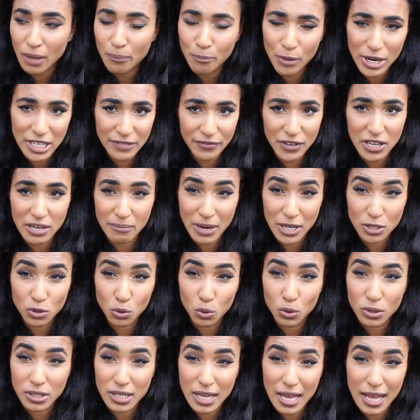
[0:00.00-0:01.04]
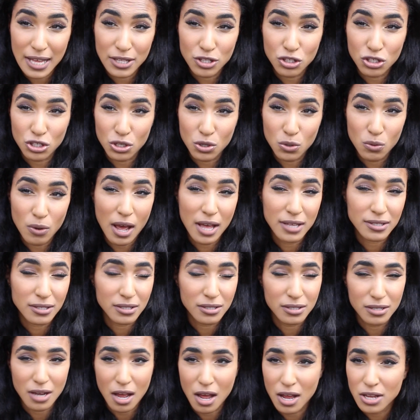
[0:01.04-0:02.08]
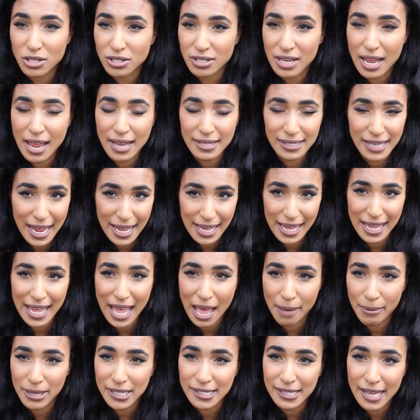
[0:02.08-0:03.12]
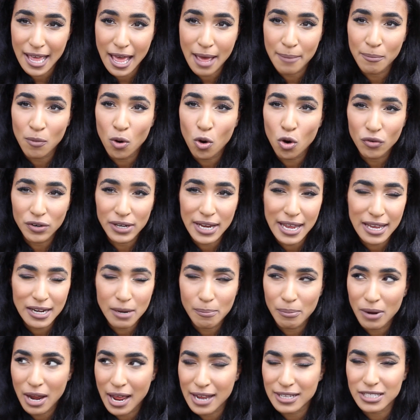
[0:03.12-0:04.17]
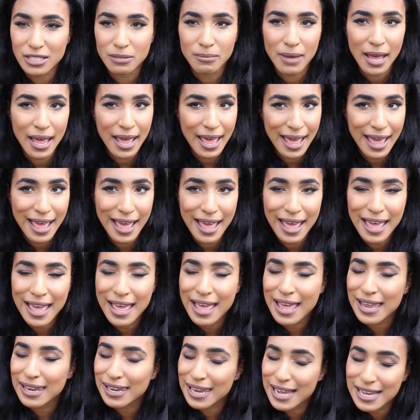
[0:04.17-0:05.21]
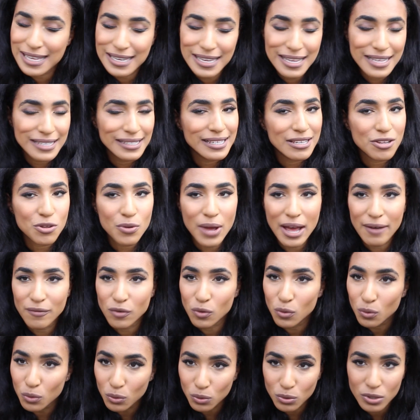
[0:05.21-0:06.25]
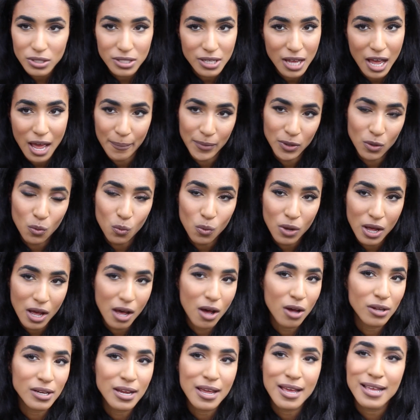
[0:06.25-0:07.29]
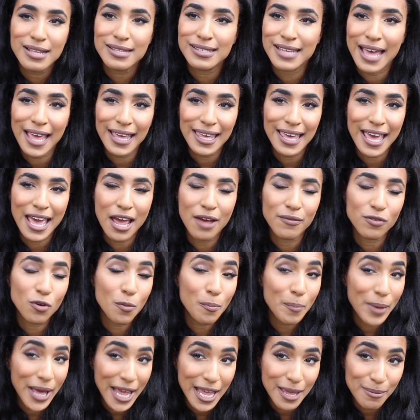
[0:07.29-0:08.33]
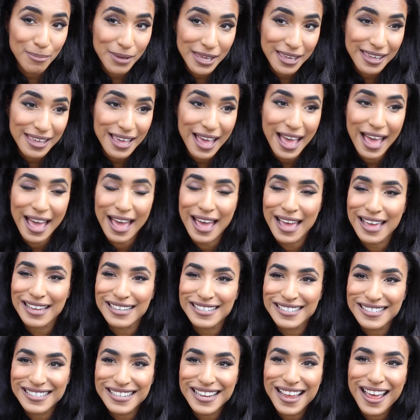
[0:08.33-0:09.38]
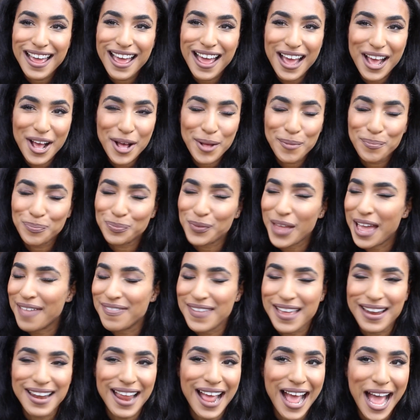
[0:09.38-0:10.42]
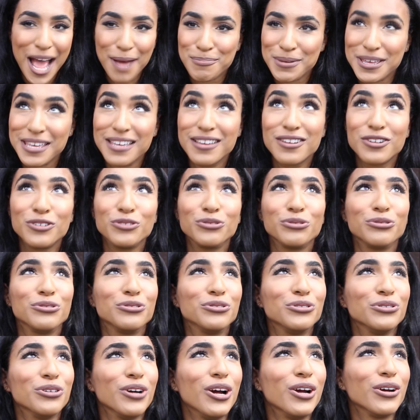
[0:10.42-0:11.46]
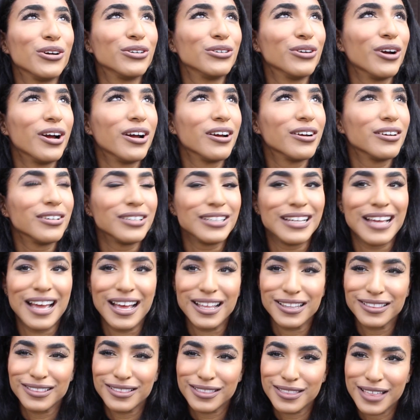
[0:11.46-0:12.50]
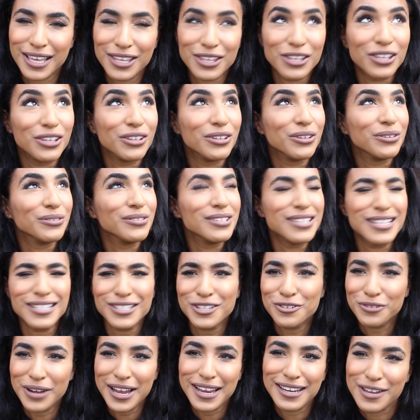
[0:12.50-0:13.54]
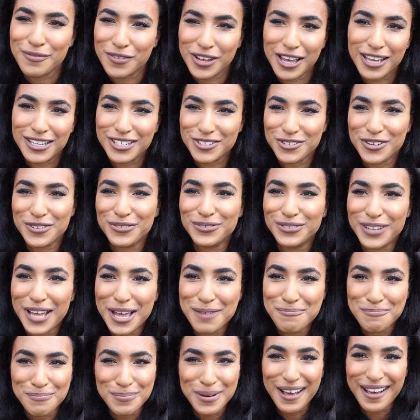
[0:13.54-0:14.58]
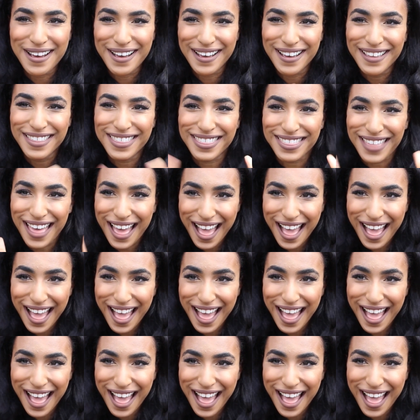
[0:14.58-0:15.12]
breastfeeding my daughter to start taking MSM orally and applying to my hair. Ladies, you have all the time in the world. Take care of your baby and then a happy, yeah, thank you. It's great living under a flight path.